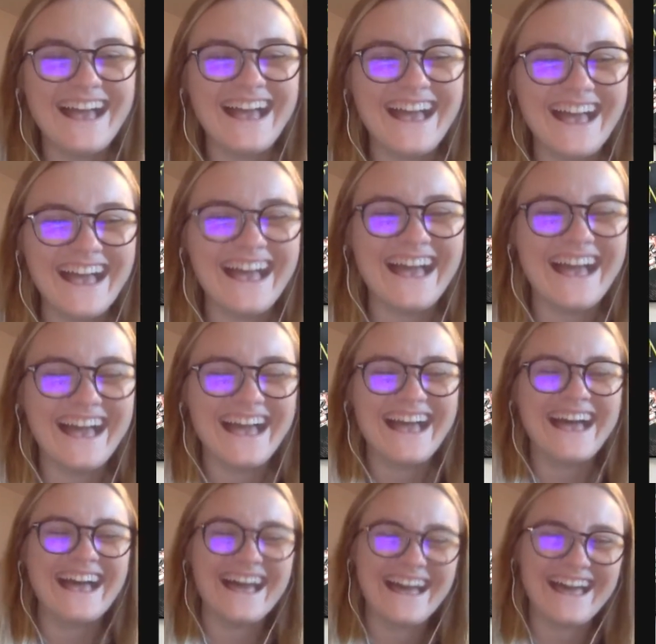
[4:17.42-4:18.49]

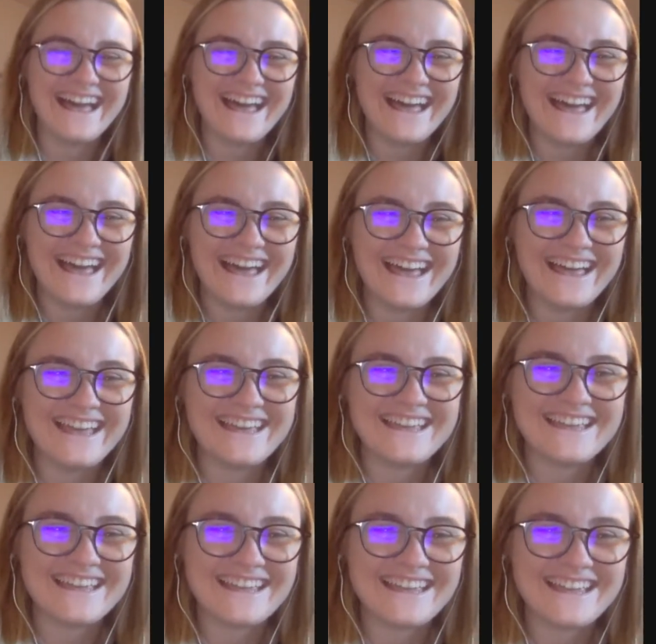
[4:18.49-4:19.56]

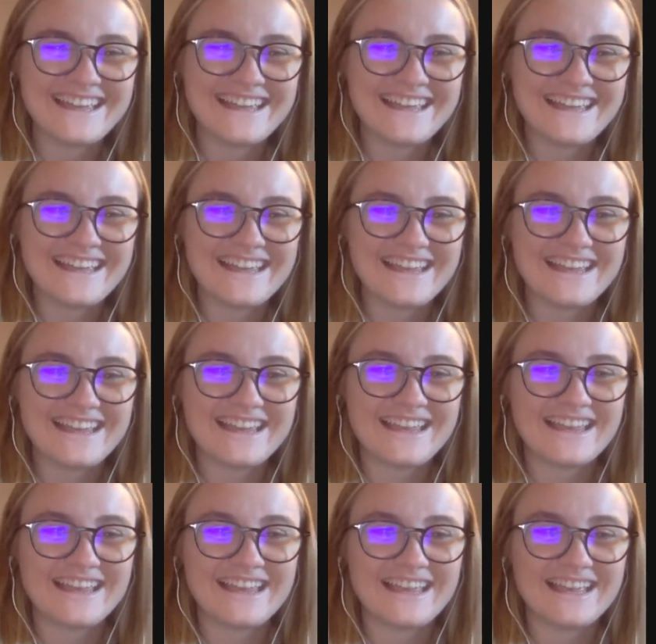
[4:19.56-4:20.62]

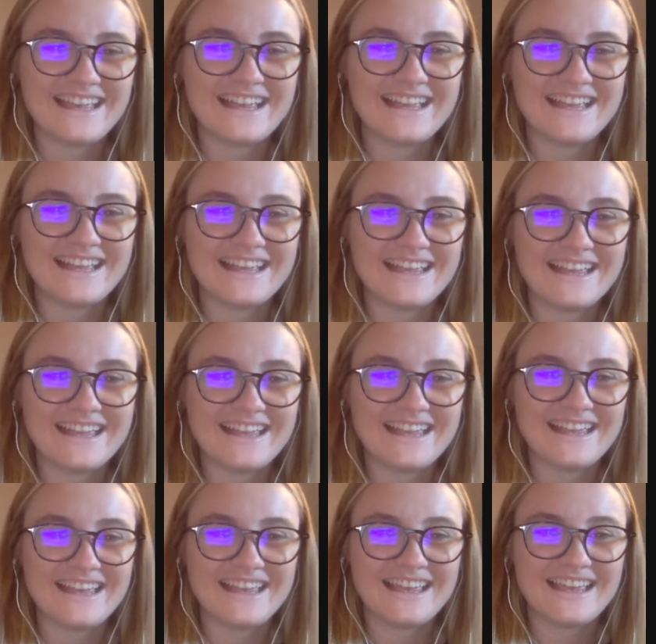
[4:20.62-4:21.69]

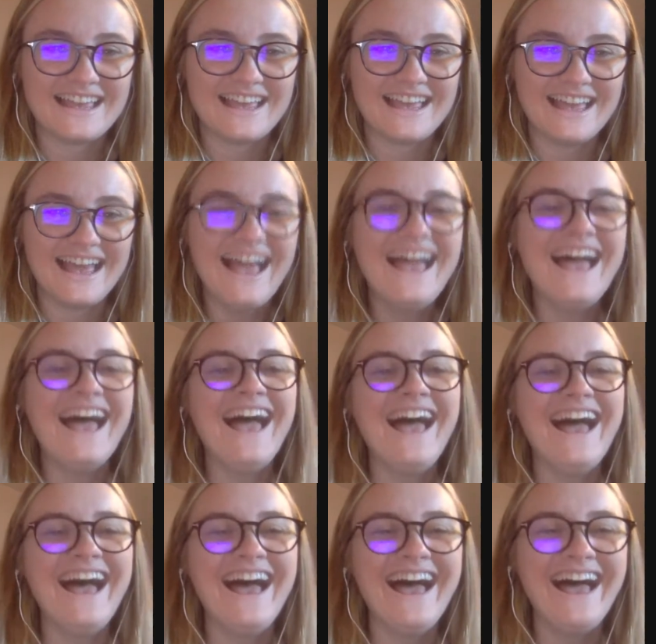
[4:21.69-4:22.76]

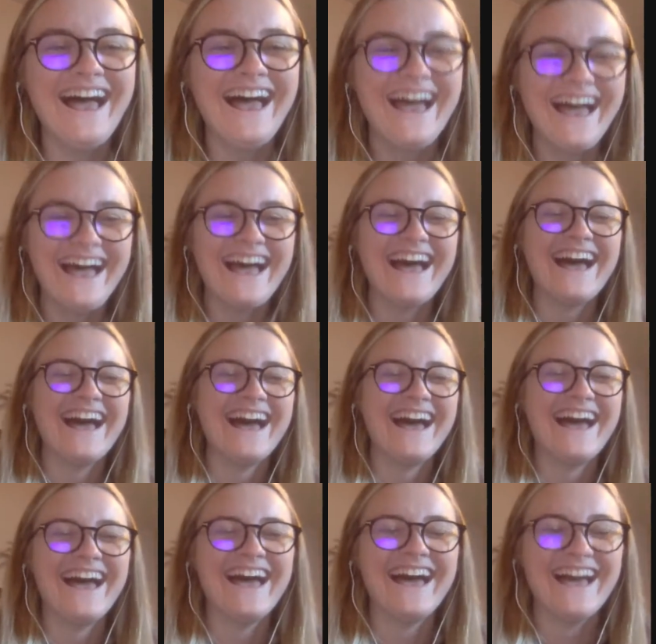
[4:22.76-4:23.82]

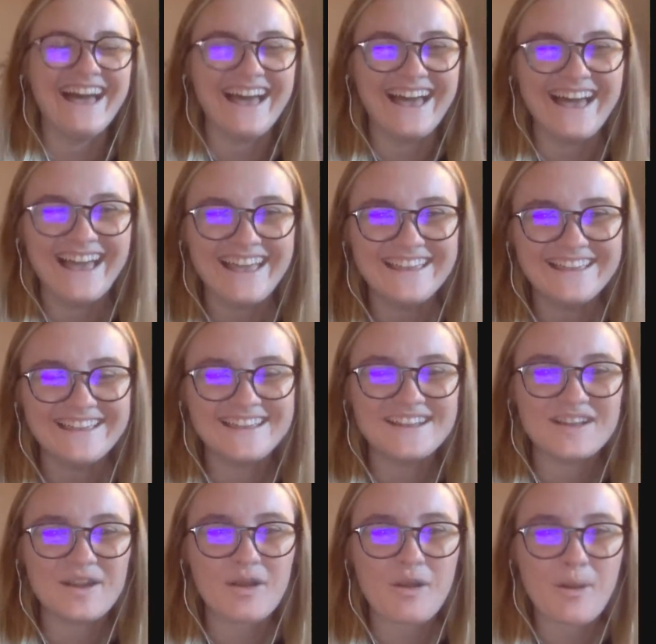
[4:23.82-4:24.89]

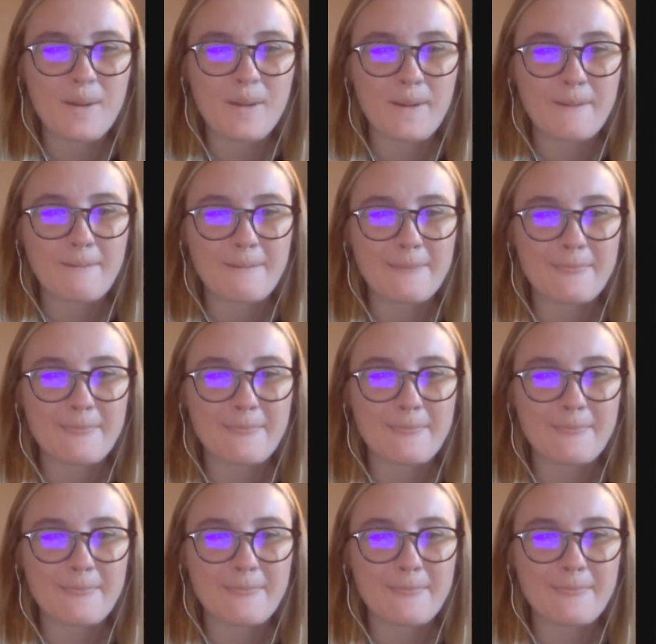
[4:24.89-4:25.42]
[no speech]